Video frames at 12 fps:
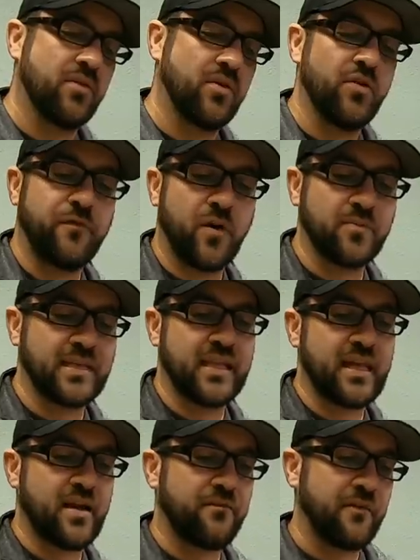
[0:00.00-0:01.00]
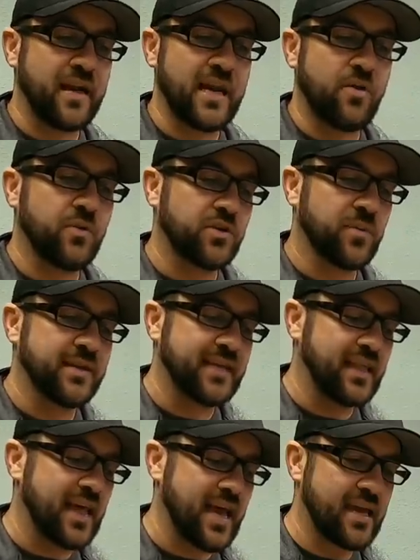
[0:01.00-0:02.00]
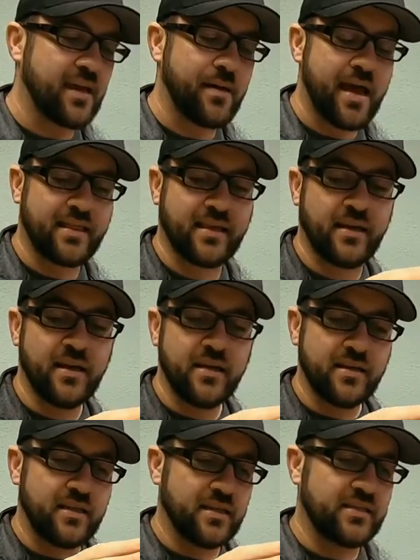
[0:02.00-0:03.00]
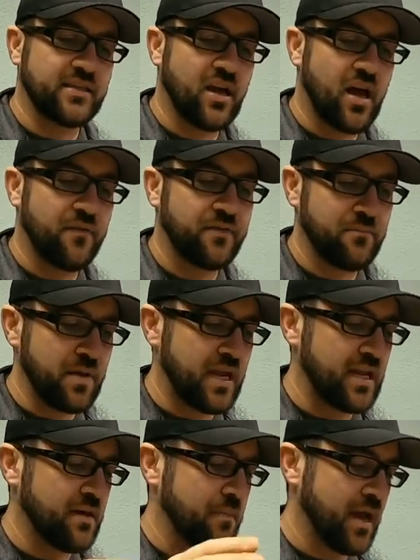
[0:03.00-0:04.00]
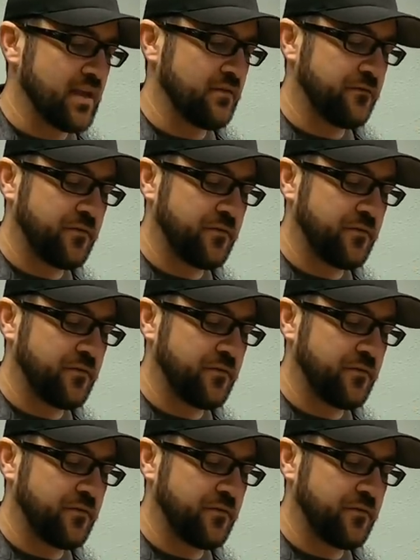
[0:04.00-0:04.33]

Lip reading: new foams in there, find out which ones I like. I got the soft, the medium, and the